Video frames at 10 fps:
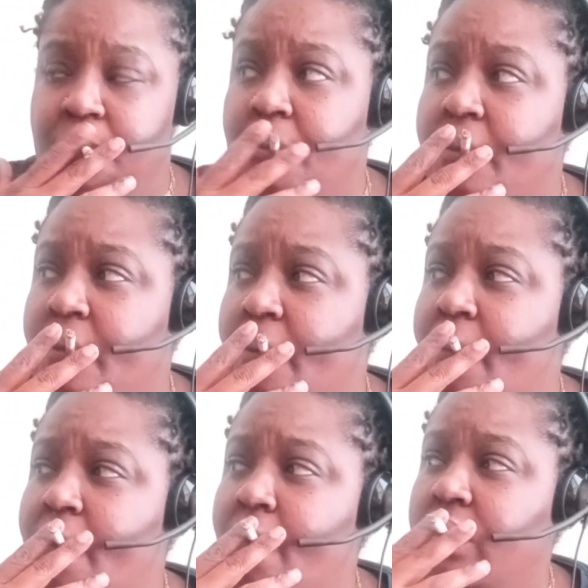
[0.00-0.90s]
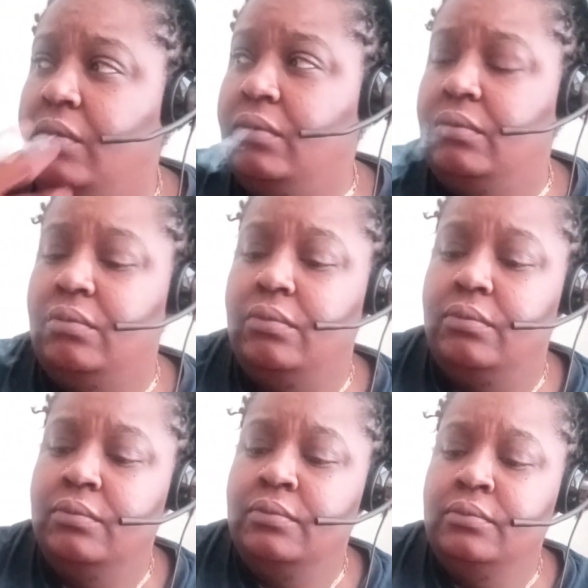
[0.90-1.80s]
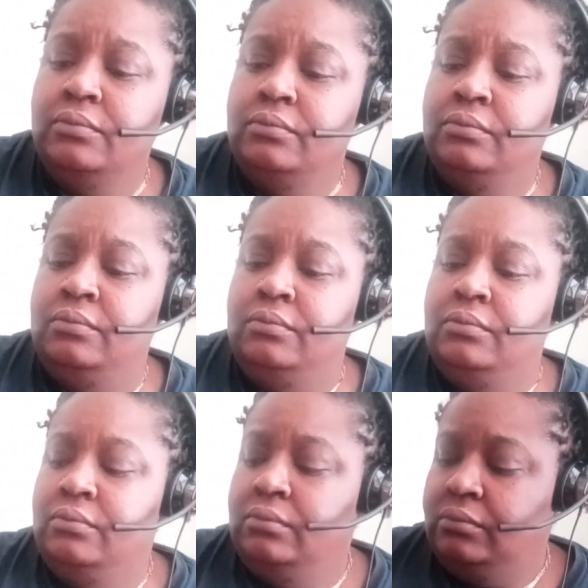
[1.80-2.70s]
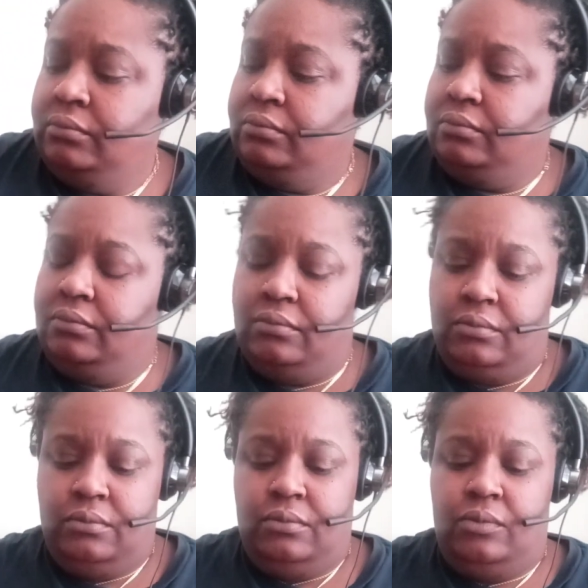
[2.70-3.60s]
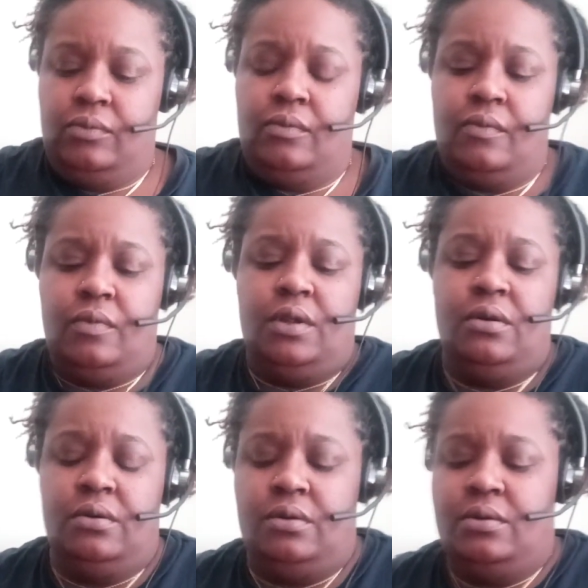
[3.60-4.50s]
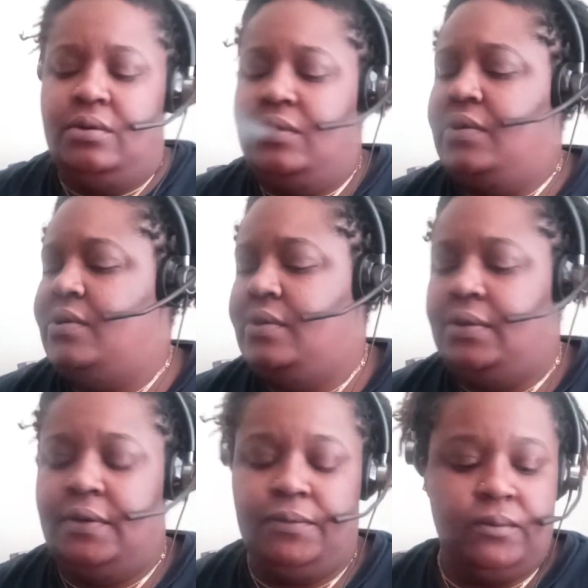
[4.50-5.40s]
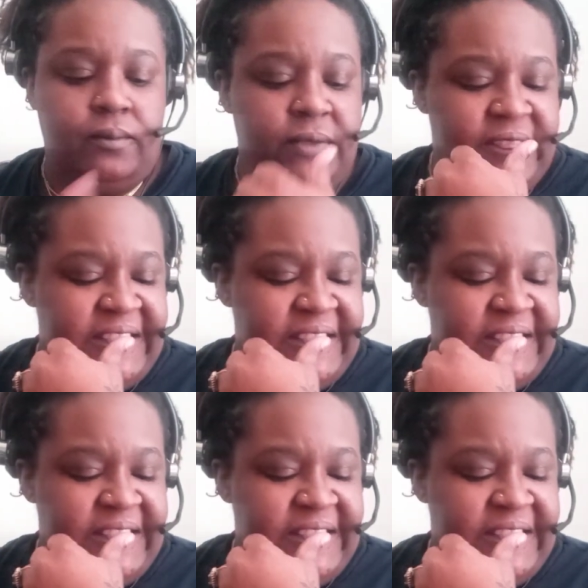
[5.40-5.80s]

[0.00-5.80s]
Nothing is said.